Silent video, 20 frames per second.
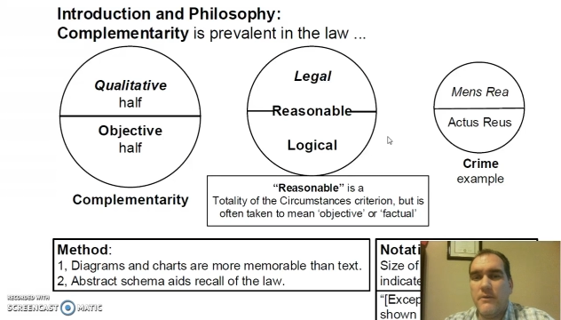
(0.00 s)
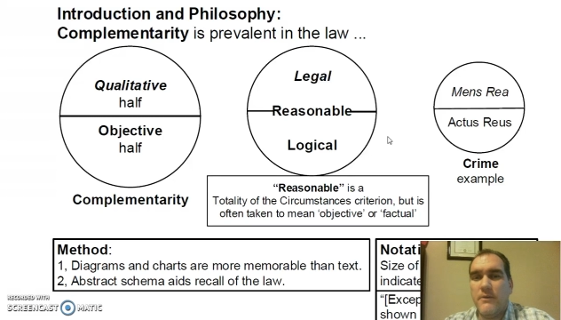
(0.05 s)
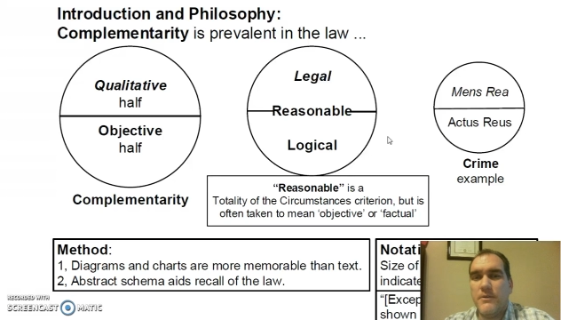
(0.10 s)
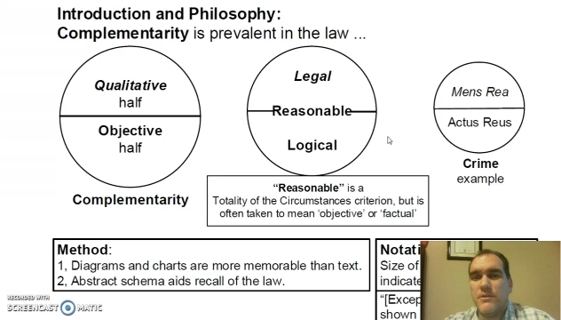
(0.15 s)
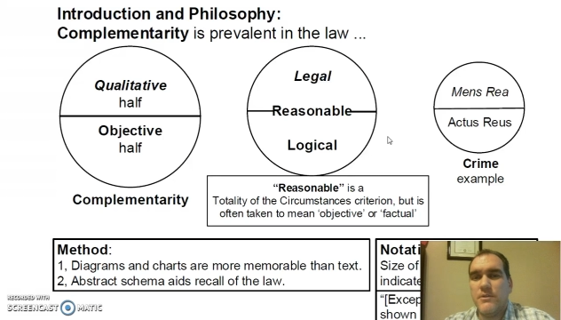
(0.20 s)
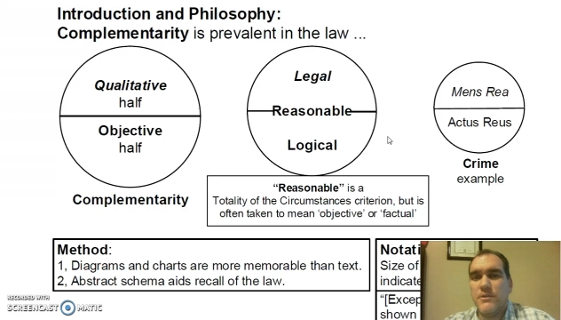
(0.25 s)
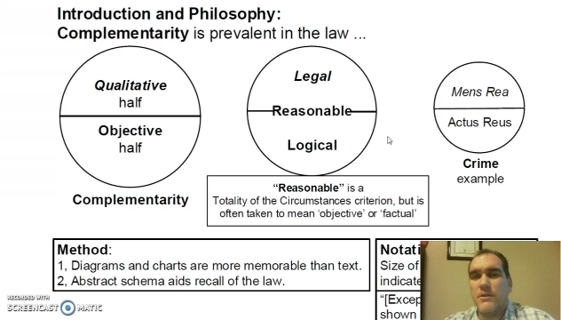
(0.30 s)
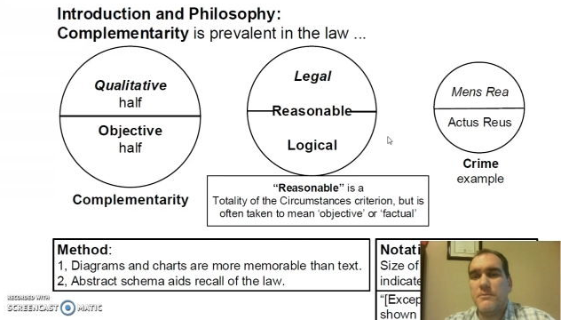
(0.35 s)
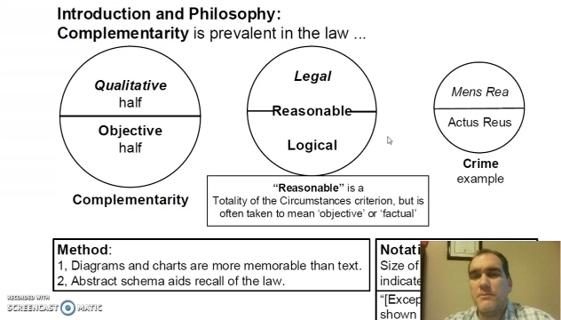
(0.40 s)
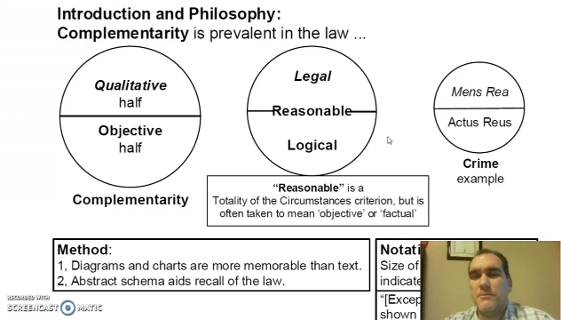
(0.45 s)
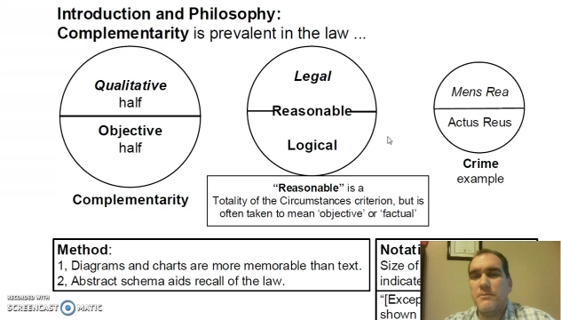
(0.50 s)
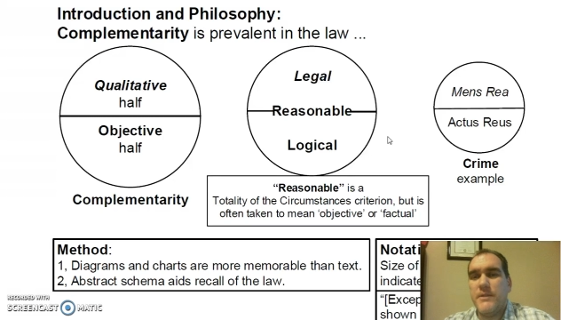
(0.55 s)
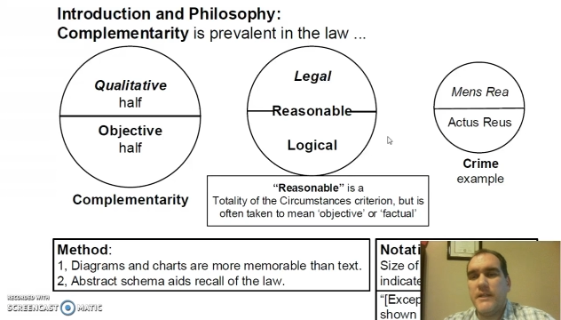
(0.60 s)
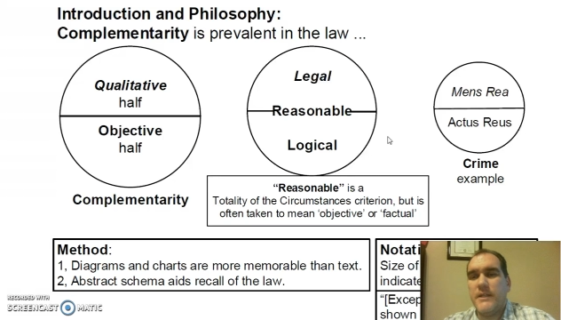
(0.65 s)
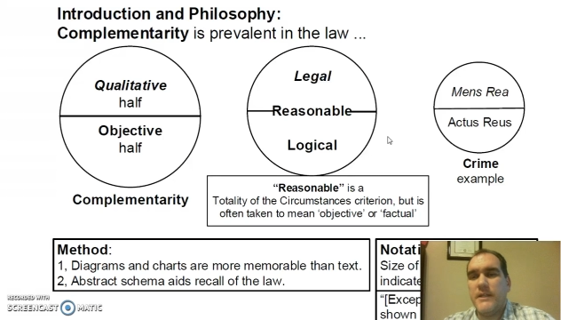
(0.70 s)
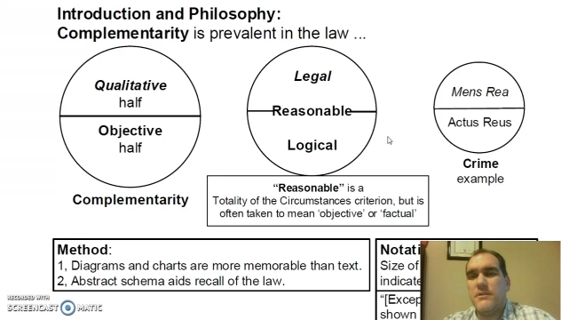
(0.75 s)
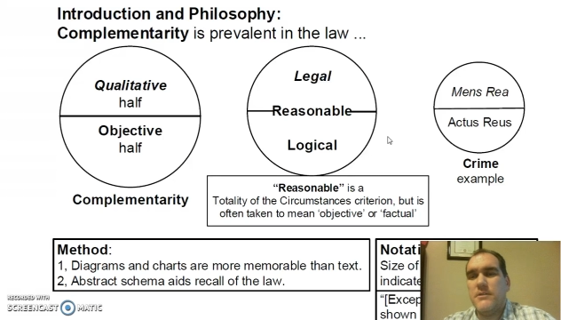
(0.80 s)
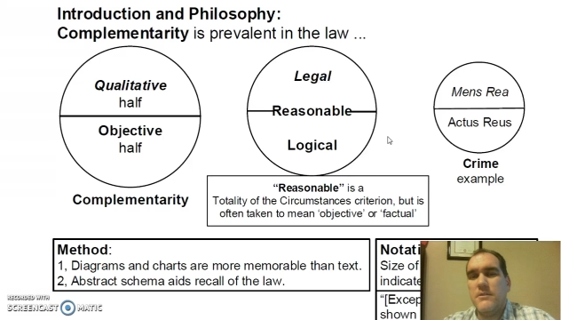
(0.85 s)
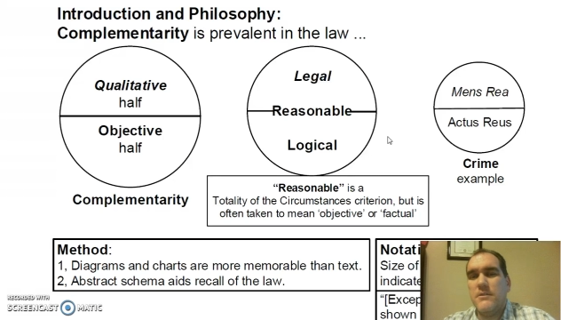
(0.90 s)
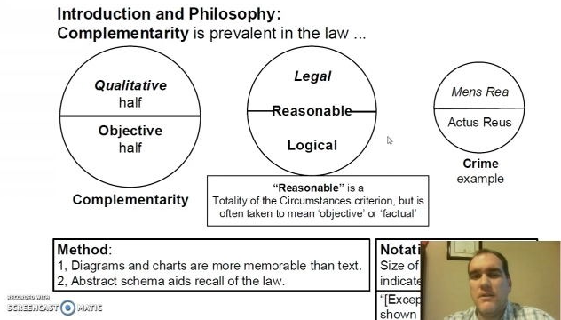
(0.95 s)
of the
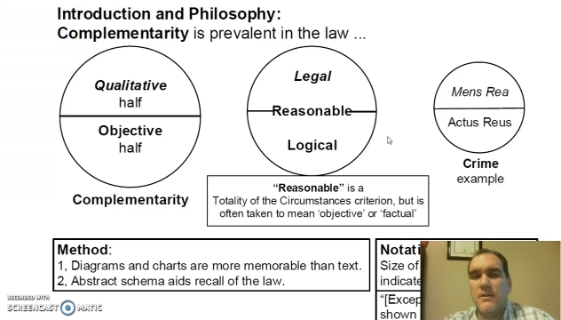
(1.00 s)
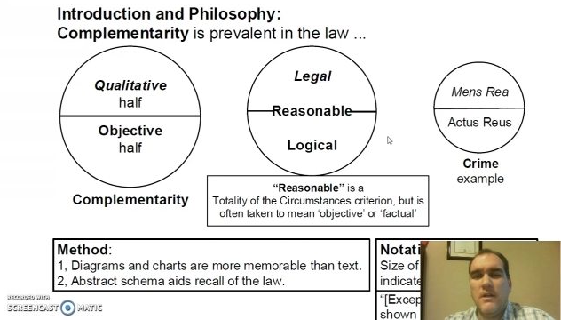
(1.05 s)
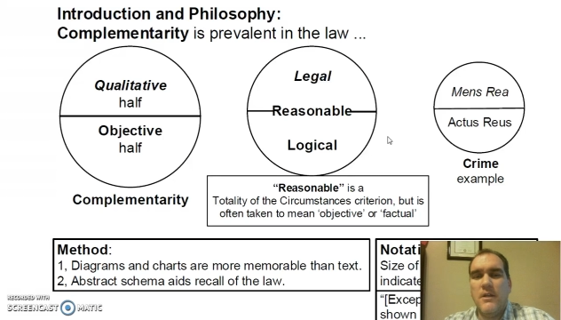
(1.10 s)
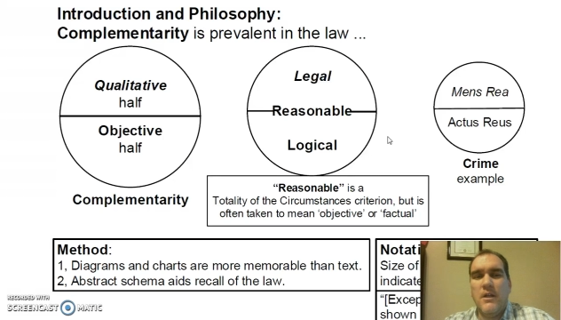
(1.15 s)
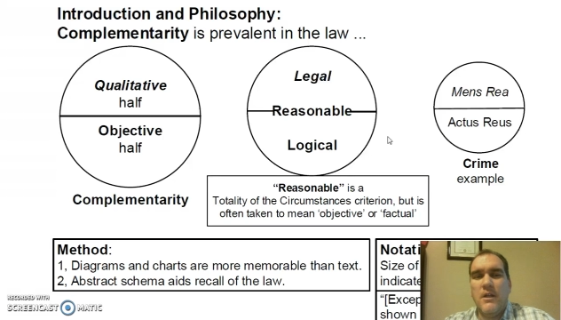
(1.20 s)
circumstances.